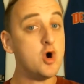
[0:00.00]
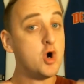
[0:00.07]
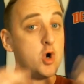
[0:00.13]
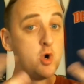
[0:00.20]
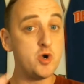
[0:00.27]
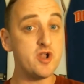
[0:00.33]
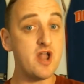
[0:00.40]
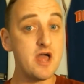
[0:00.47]
Who
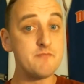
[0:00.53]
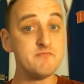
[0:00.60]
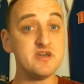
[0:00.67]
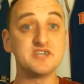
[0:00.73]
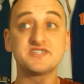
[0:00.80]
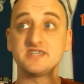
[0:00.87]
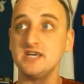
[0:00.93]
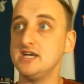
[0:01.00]
did I
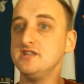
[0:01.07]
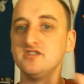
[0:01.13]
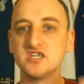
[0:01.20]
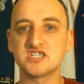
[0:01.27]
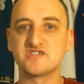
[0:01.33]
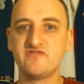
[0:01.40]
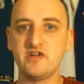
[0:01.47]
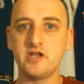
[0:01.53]
miss in
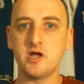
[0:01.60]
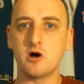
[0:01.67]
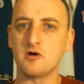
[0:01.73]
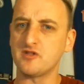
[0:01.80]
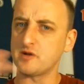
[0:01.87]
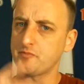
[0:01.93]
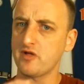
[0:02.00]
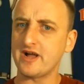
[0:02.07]
this video? Are
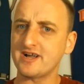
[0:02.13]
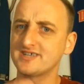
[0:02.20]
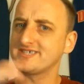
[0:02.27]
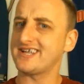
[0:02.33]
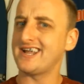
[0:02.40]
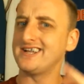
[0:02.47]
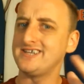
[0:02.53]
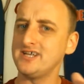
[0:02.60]
there players that
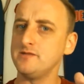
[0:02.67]
I didn't